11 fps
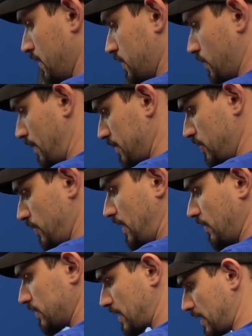So what I'm gonna do
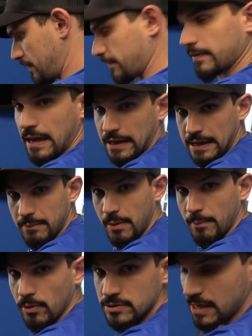here is kind of, again, get them on both